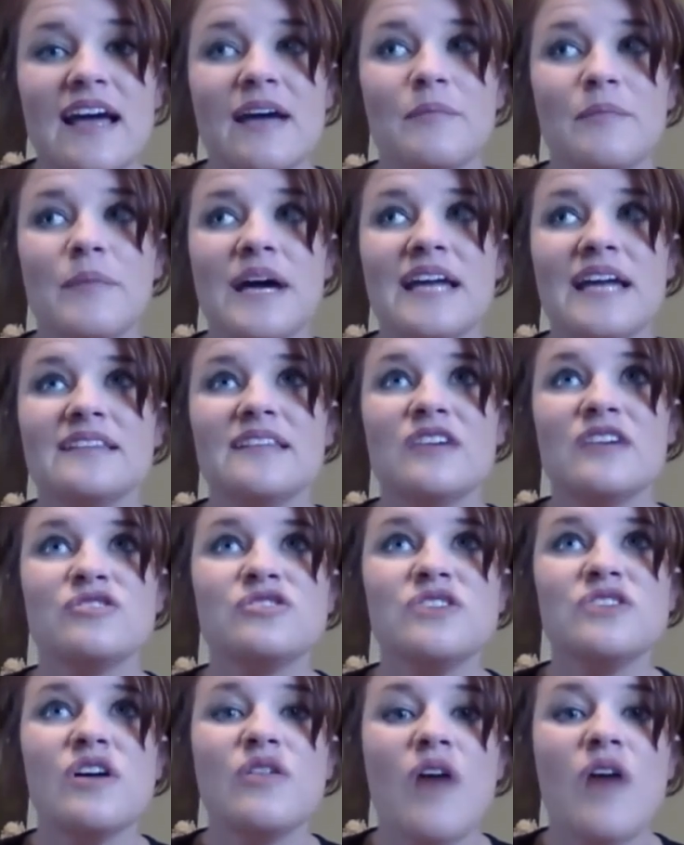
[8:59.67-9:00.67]
but
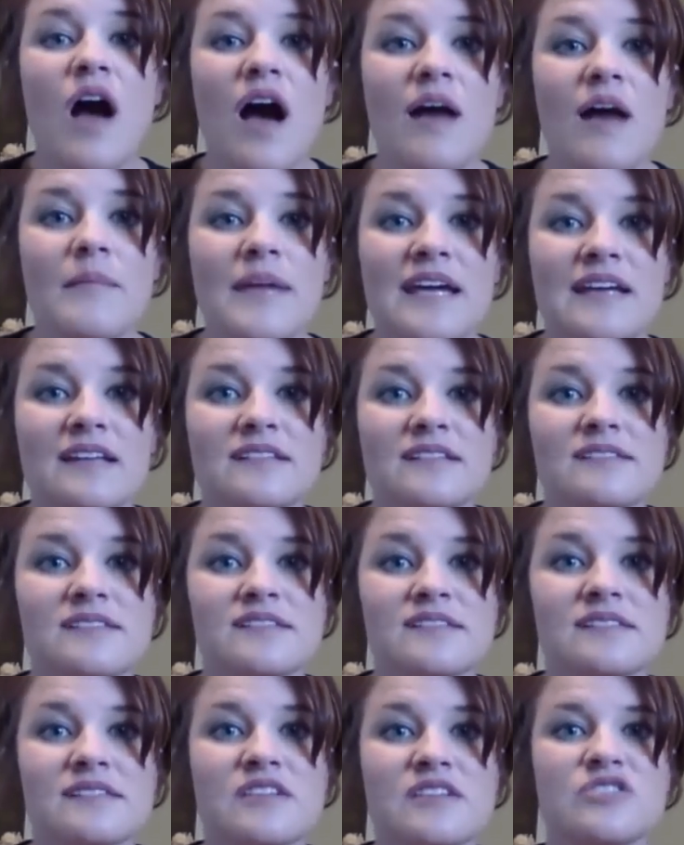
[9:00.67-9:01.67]
there's no
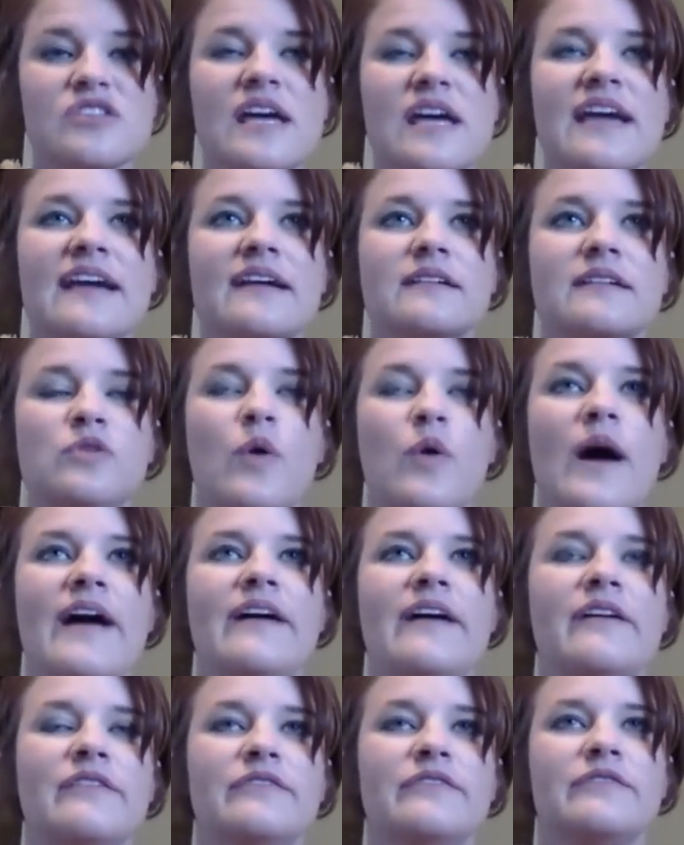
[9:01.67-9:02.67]
comments. There's like
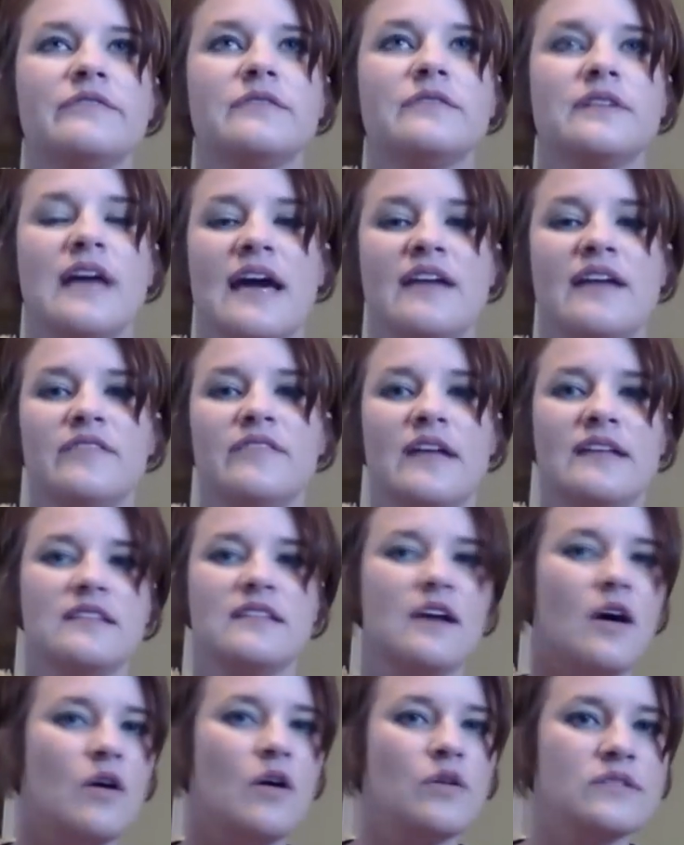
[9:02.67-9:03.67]
12 out of like
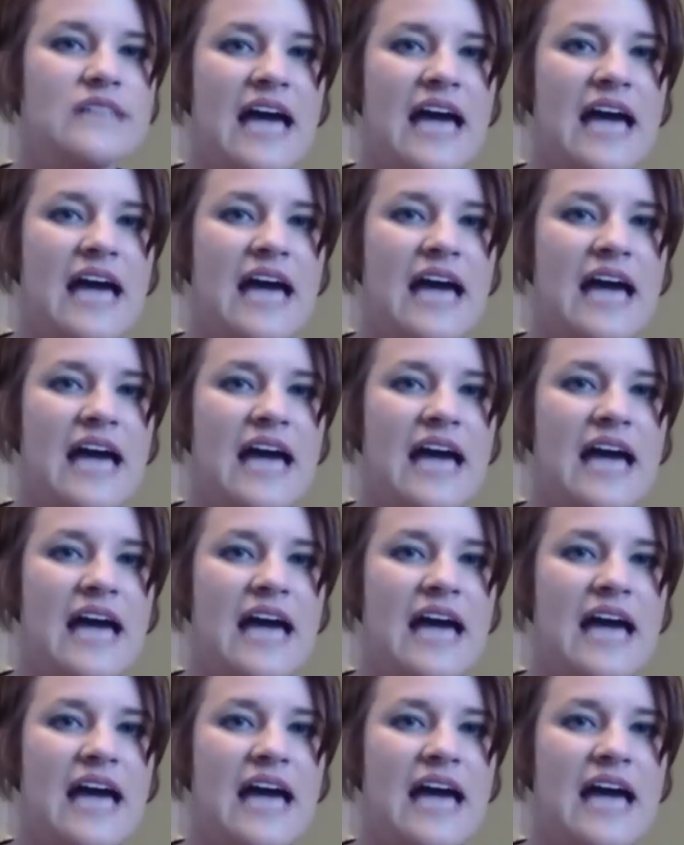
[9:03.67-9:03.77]
the whole